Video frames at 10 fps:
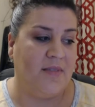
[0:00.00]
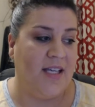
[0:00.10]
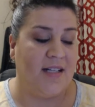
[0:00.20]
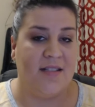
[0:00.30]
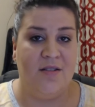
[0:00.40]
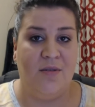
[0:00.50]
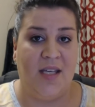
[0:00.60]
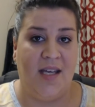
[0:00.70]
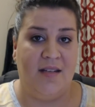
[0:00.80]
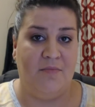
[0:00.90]
Yes, you
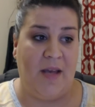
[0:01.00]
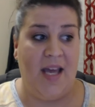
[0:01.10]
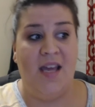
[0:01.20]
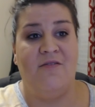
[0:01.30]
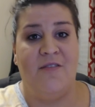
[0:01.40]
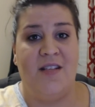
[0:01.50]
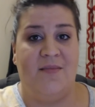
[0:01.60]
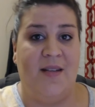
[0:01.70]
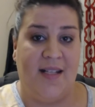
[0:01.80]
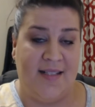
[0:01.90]
can pay for
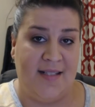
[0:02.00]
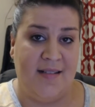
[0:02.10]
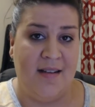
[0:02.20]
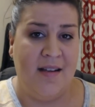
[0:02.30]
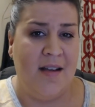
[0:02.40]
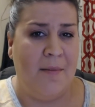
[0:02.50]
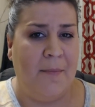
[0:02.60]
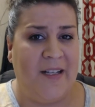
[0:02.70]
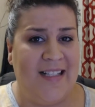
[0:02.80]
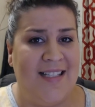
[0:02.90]
this medicine,
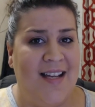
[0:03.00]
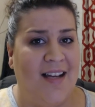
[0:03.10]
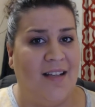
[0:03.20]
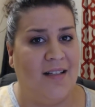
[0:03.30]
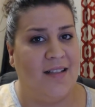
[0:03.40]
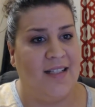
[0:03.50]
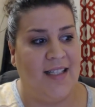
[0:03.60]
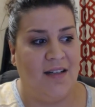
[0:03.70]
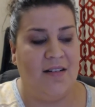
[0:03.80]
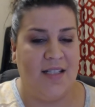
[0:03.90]
but it's not
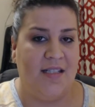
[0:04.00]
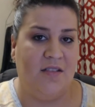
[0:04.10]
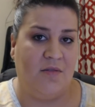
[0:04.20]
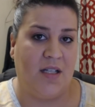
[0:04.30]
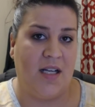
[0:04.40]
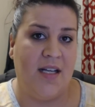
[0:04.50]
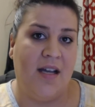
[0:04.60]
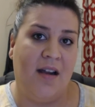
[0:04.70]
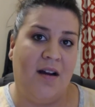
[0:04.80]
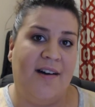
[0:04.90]
guaranteed to work, and
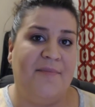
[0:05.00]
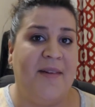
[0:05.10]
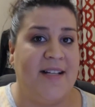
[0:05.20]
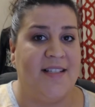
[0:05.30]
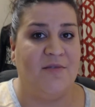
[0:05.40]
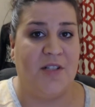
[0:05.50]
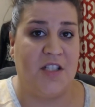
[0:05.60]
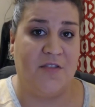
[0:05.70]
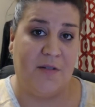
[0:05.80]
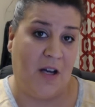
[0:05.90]
not all medicine
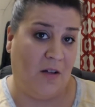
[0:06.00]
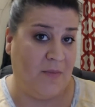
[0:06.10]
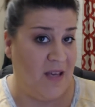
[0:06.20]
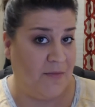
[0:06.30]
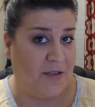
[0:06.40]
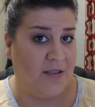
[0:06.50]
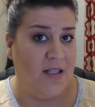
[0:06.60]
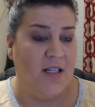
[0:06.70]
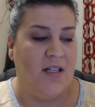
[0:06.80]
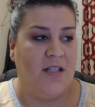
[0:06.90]
works for all people.
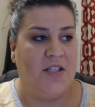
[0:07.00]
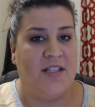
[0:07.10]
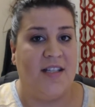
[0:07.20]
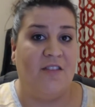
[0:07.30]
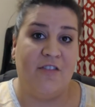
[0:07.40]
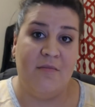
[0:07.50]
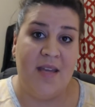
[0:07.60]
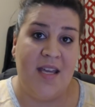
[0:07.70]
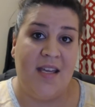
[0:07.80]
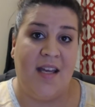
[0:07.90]
Just like for
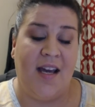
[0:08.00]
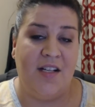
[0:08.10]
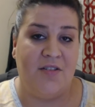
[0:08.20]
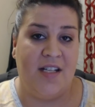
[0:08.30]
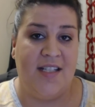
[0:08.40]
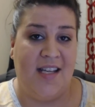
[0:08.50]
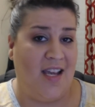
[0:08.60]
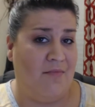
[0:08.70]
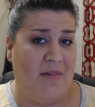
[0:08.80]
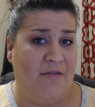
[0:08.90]
me, I tried
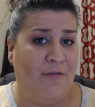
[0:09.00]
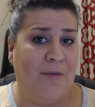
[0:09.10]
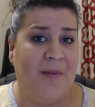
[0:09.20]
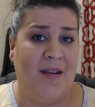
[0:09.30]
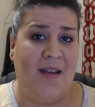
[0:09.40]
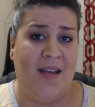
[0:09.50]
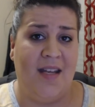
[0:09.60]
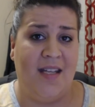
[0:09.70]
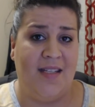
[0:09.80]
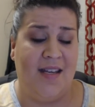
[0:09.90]
taking metformin
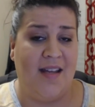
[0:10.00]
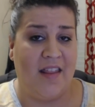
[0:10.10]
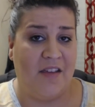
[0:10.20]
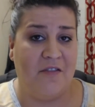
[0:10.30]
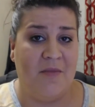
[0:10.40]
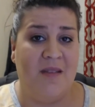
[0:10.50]
and it did nothing